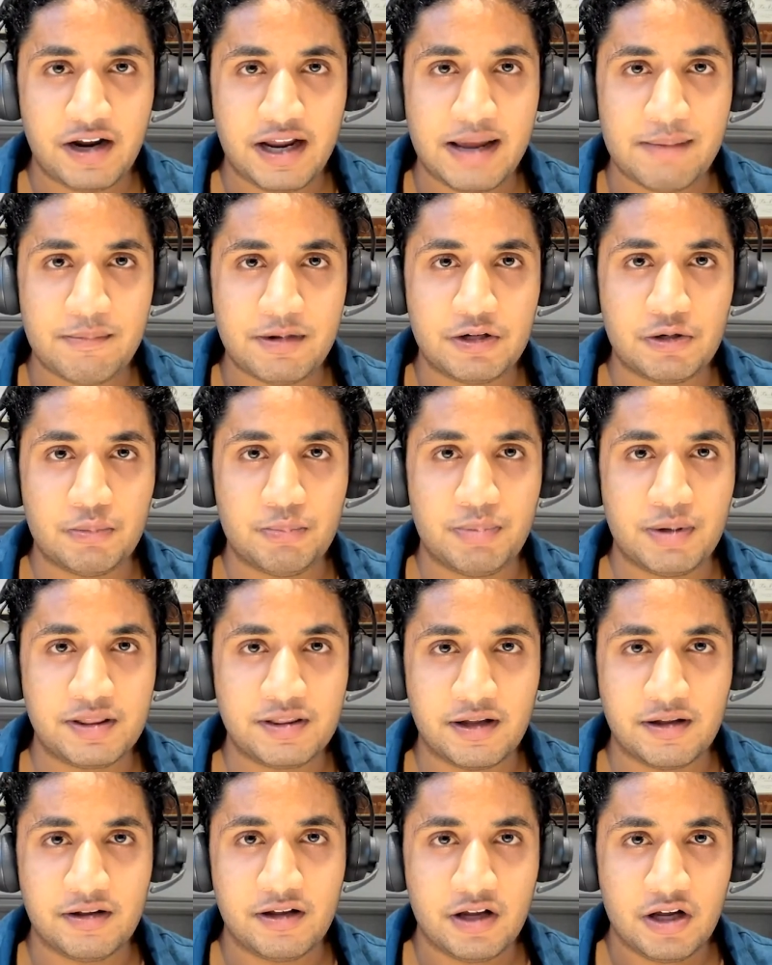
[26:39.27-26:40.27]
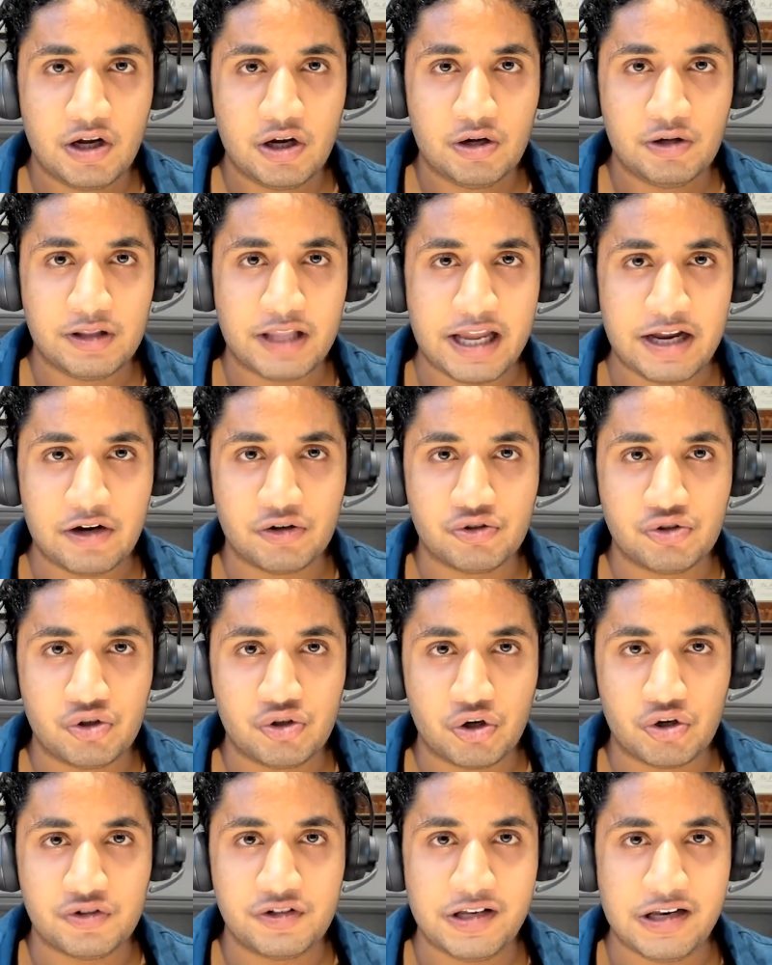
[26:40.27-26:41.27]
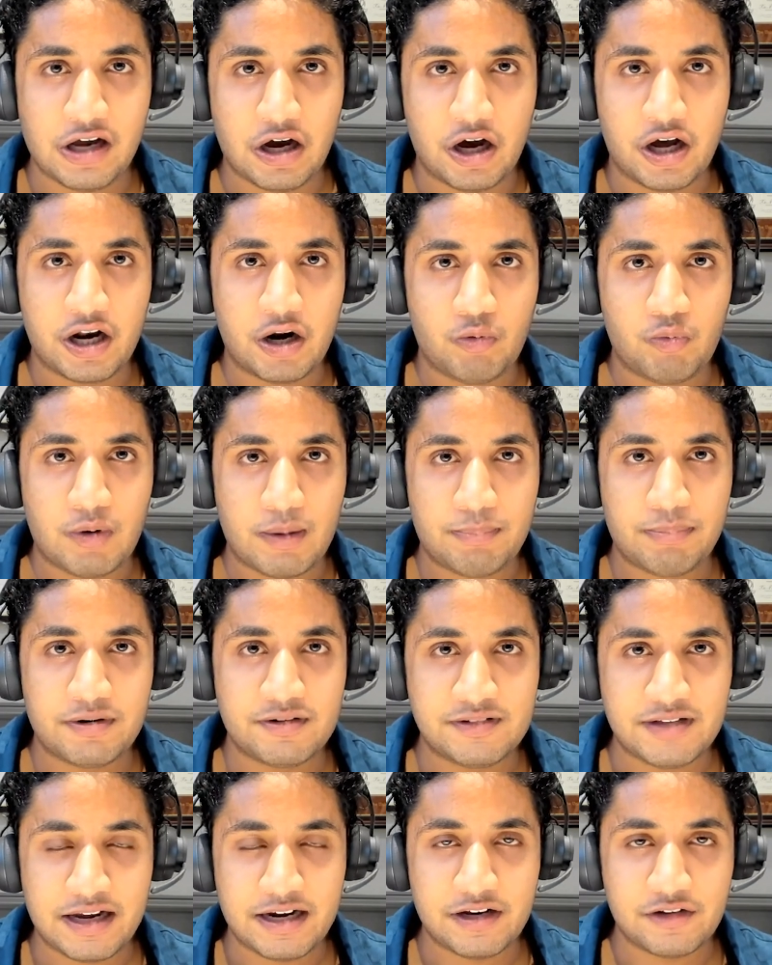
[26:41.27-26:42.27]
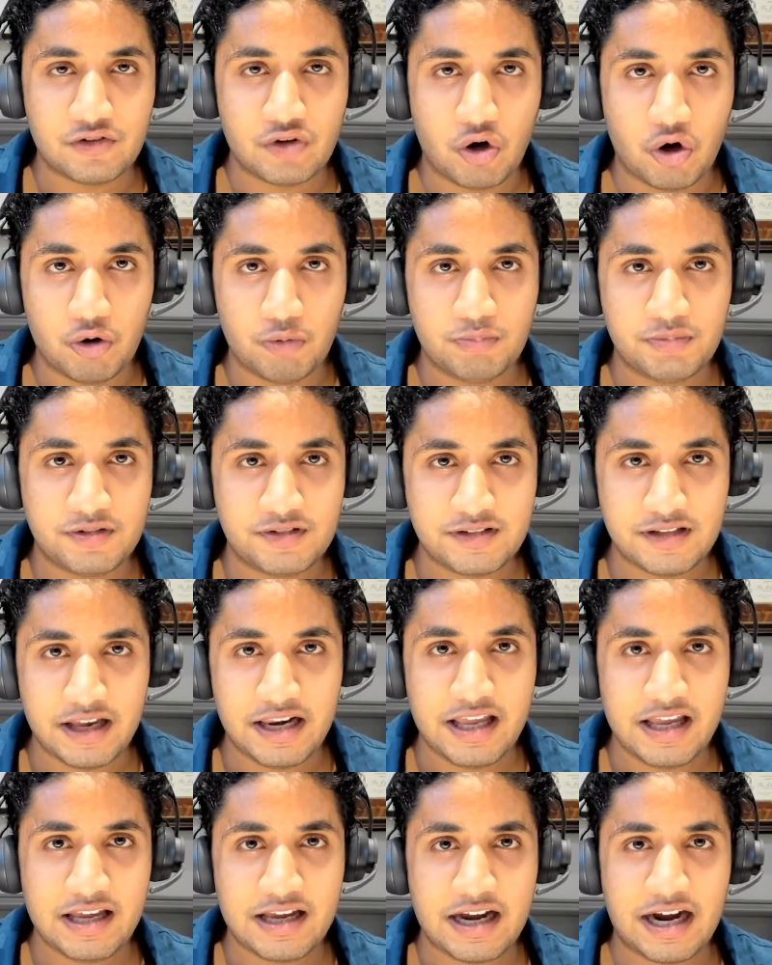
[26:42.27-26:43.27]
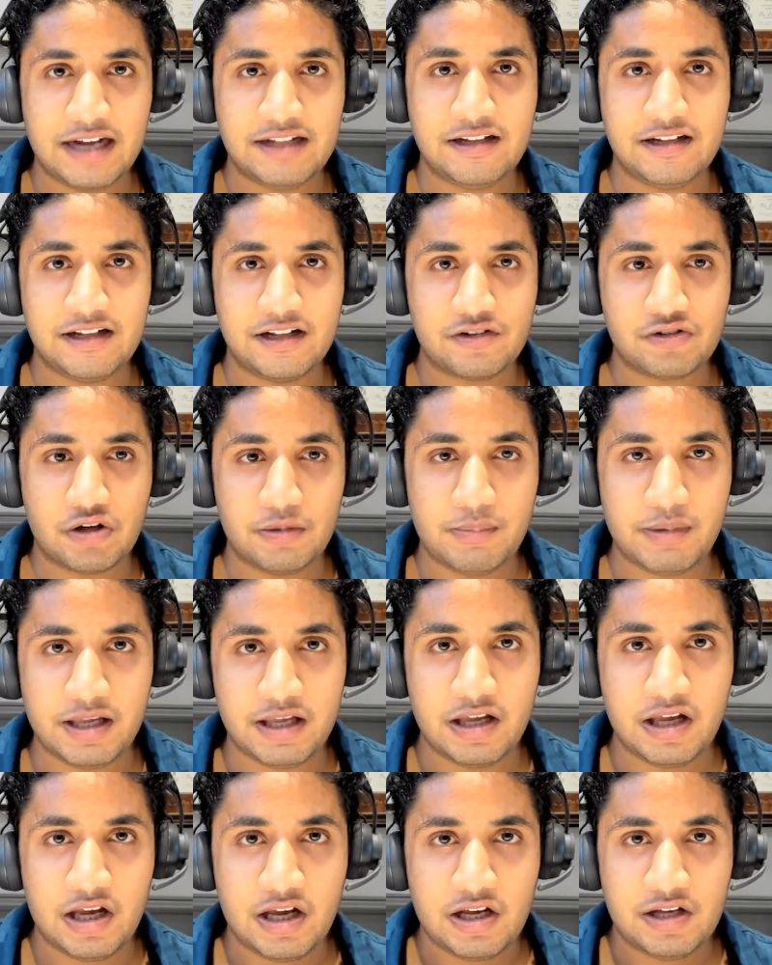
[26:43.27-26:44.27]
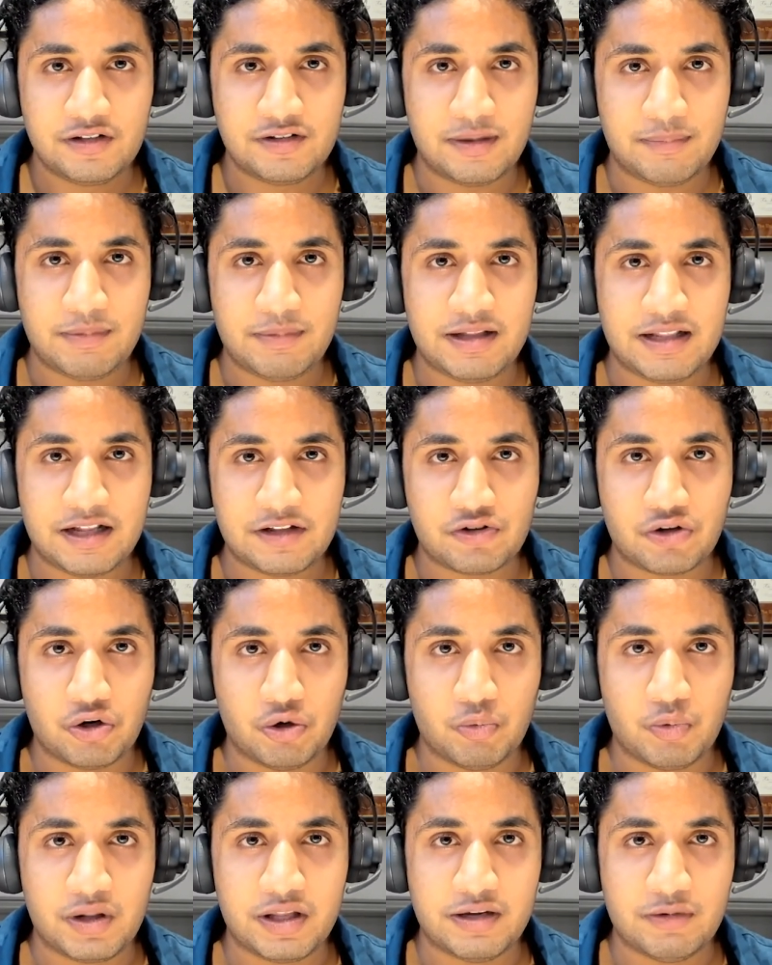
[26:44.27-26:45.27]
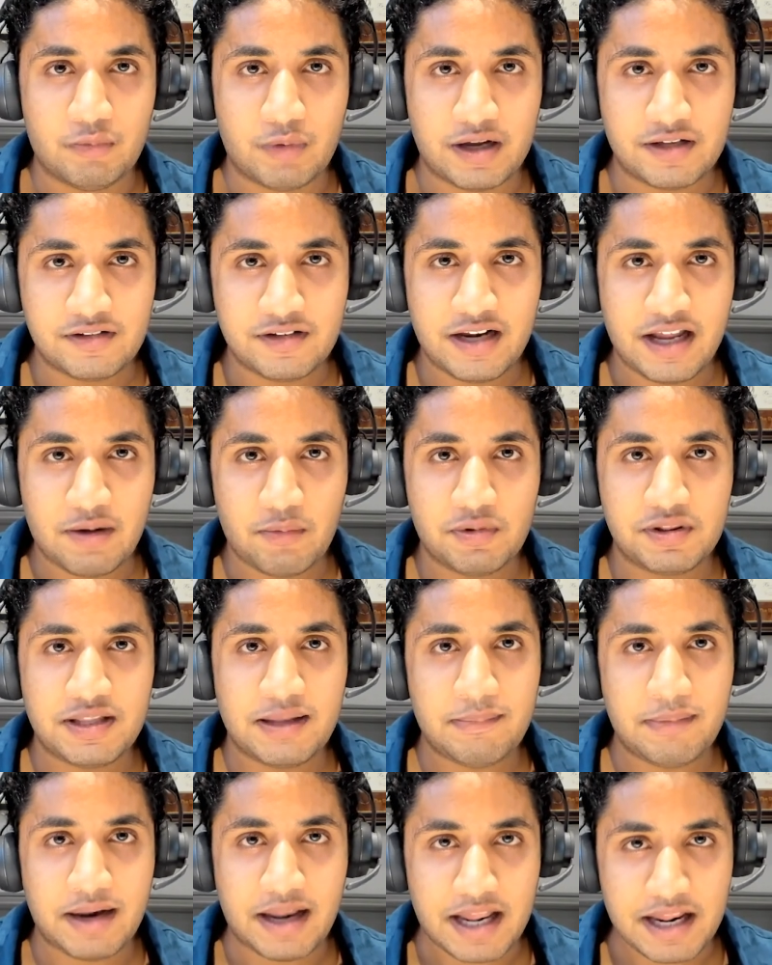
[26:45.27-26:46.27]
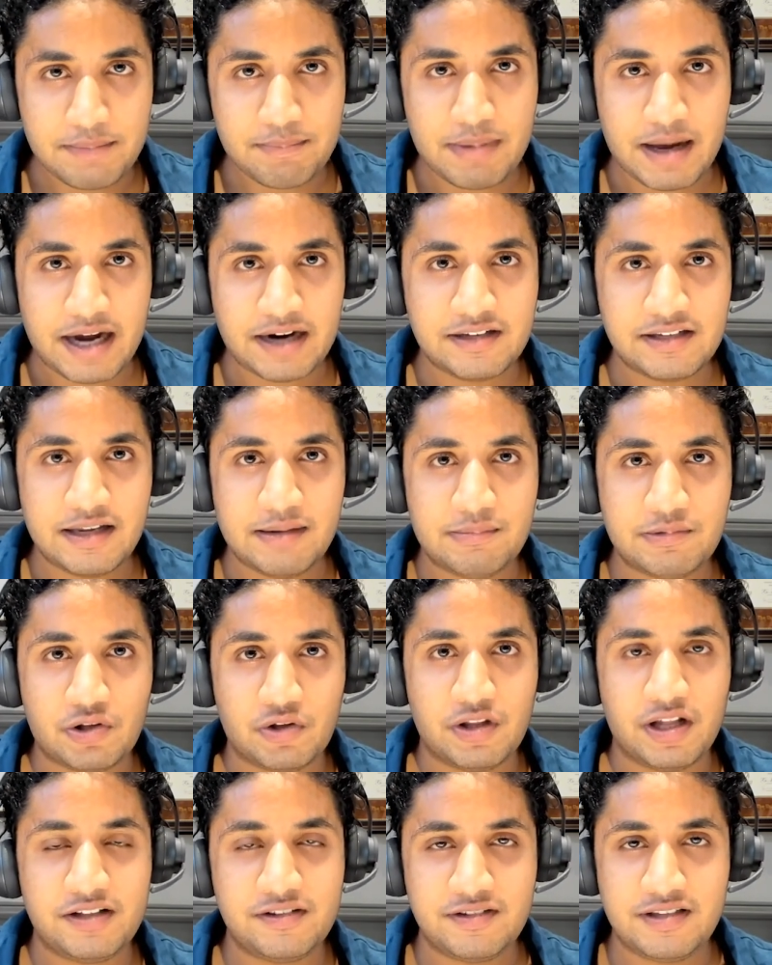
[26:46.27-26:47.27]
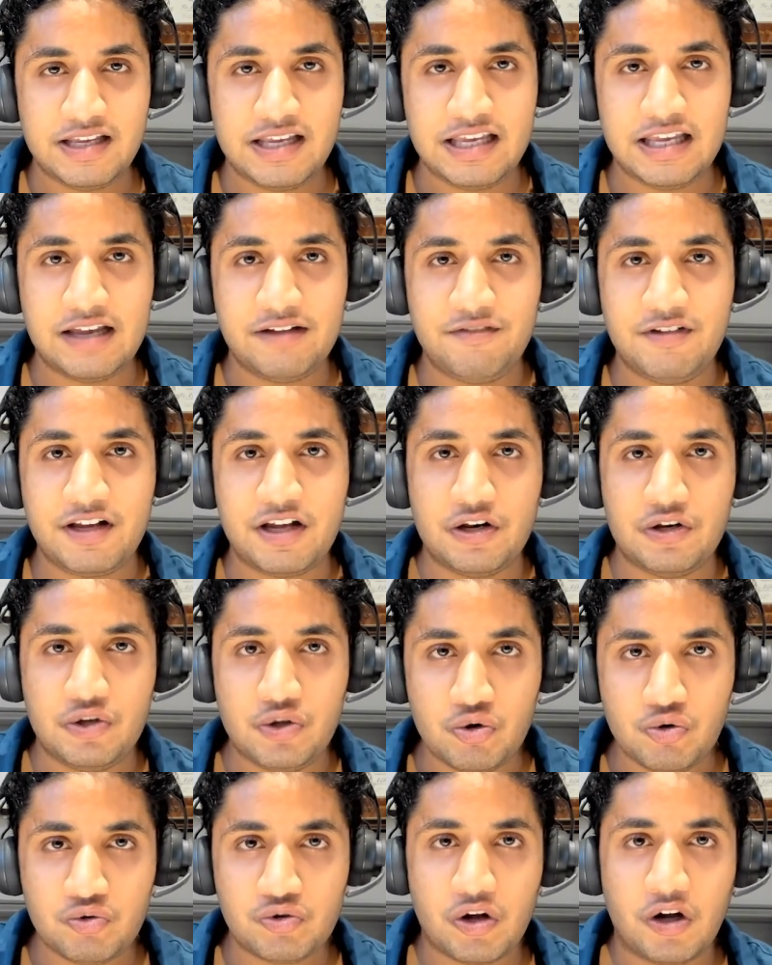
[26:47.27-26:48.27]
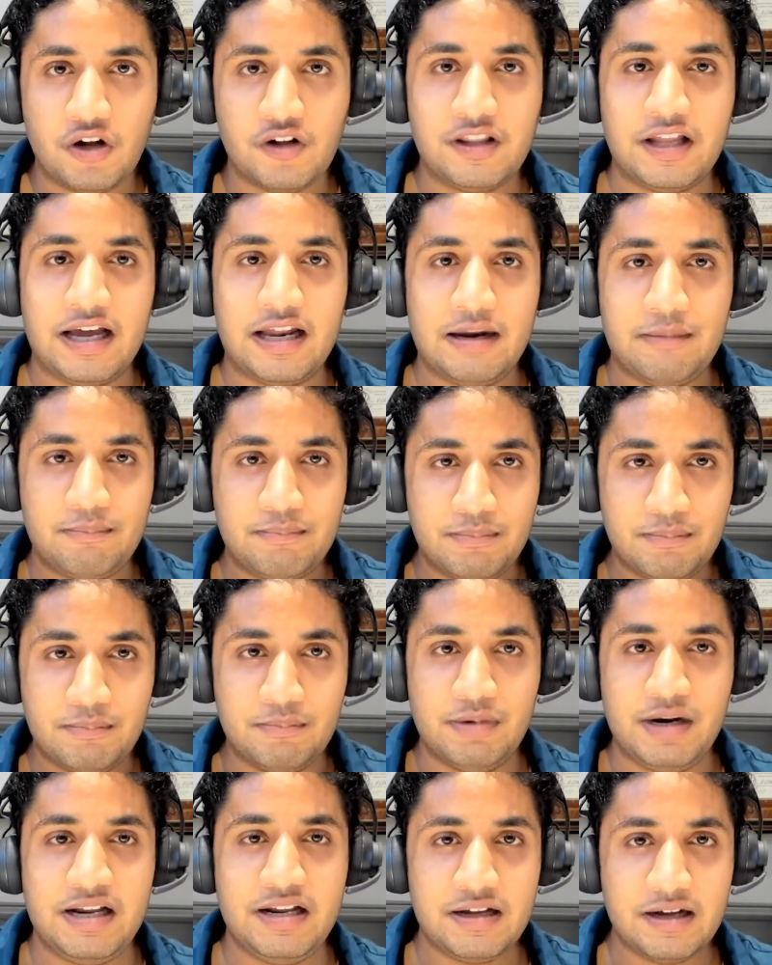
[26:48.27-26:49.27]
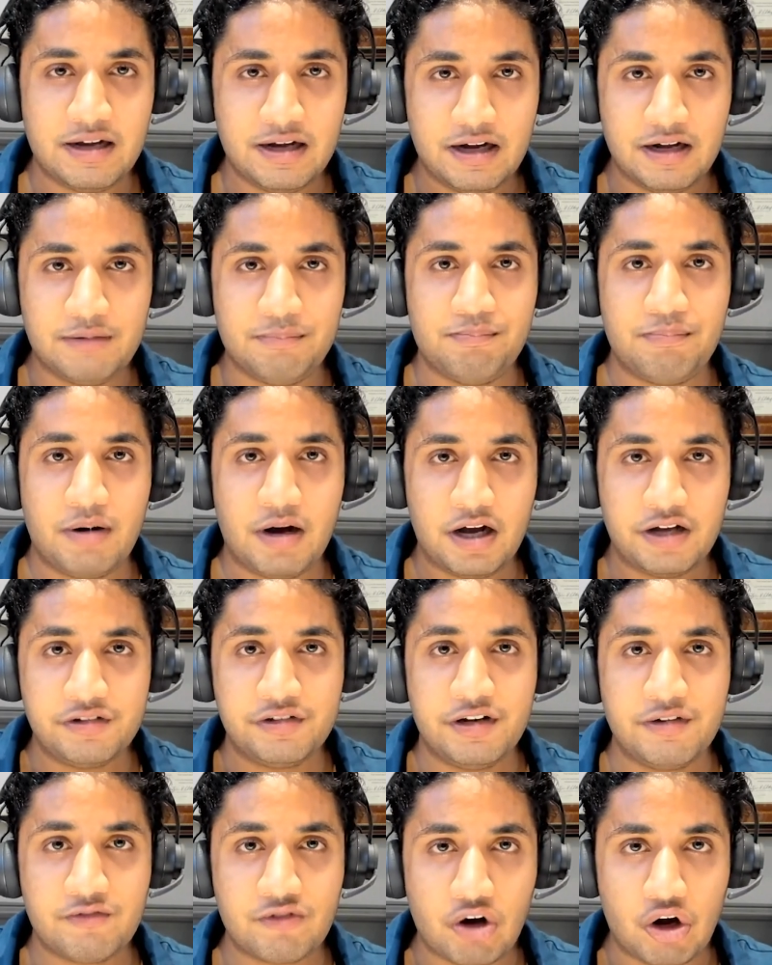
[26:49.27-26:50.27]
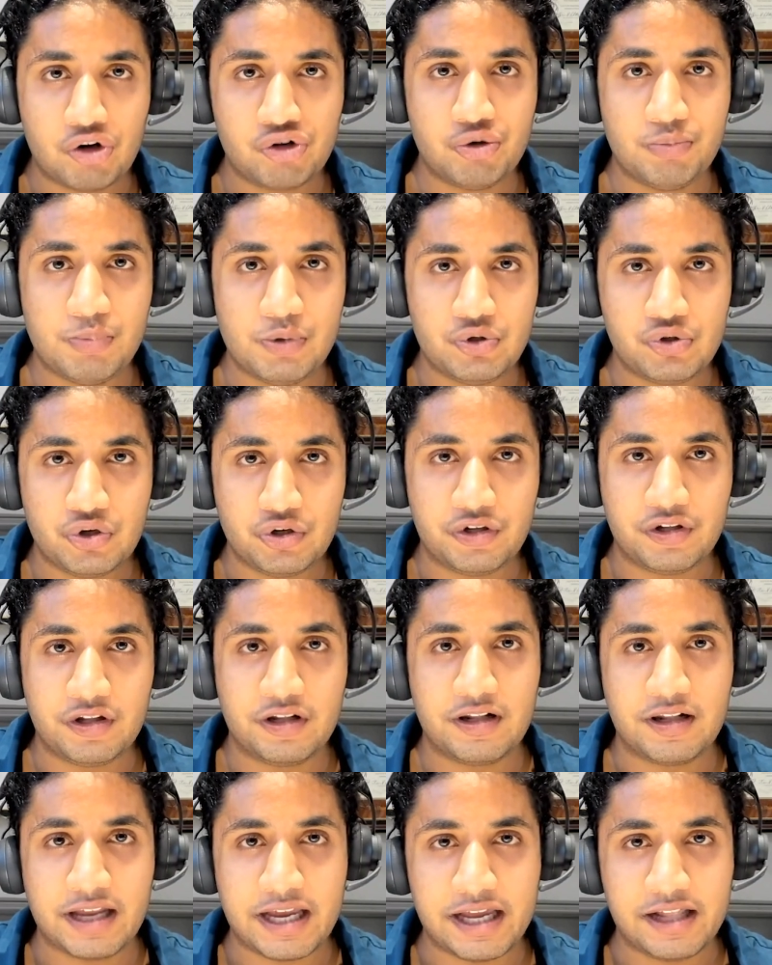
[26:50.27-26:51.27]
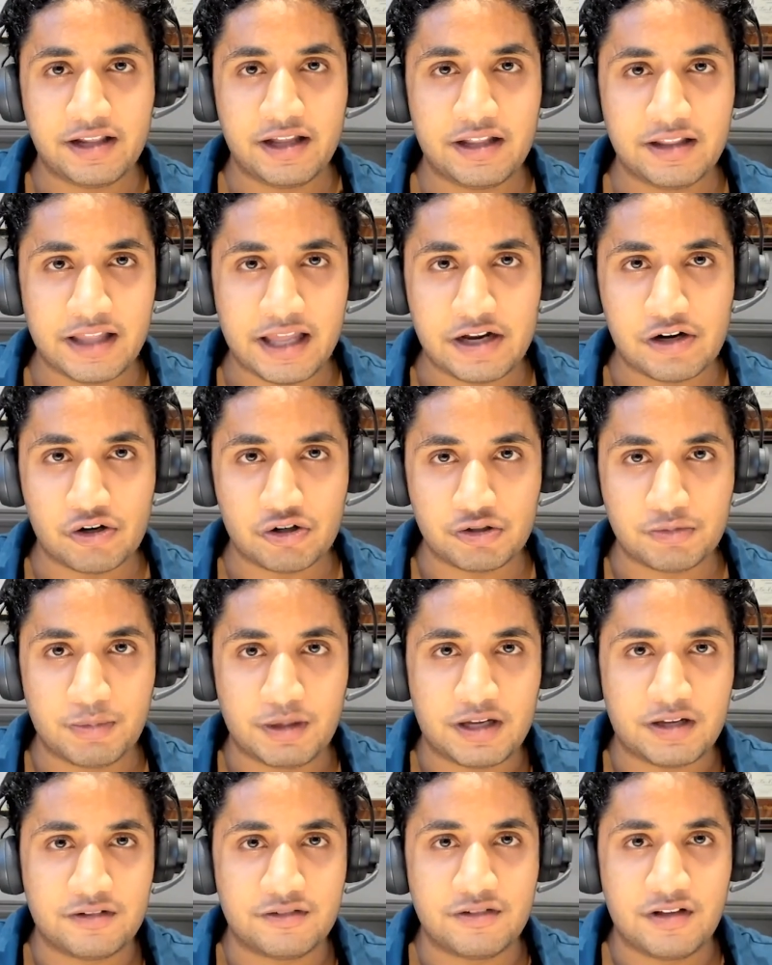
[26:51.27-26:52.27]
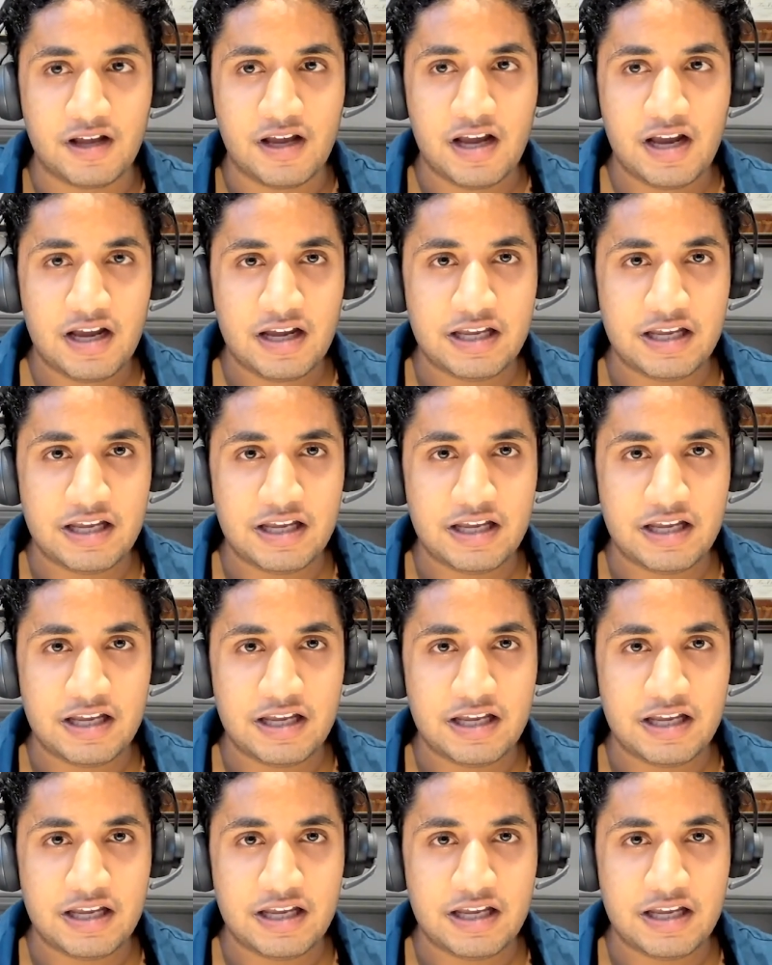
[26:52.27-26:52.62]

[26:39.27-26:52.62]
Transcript: him, and to put the Lakers jersey on and represent his home city. I think that's going to be something that's going to really resonate with him and impact him. So let's see if he can use all that and bring a positive contribution to the LA Lakers because